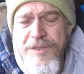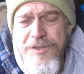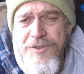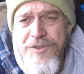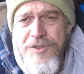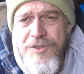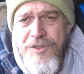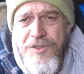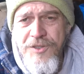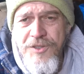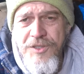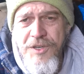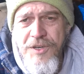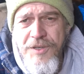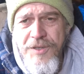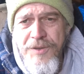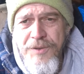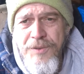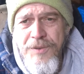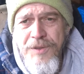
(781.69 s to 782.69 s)
is just a
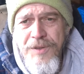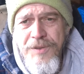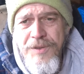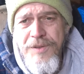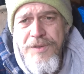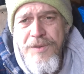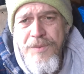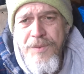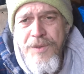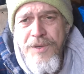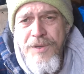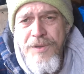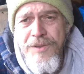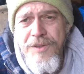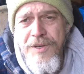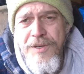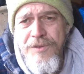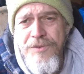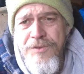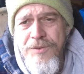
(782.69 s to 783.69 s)
cycle that the world
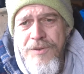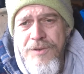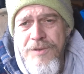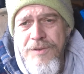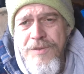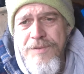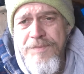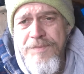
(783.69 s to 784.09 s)
goes through.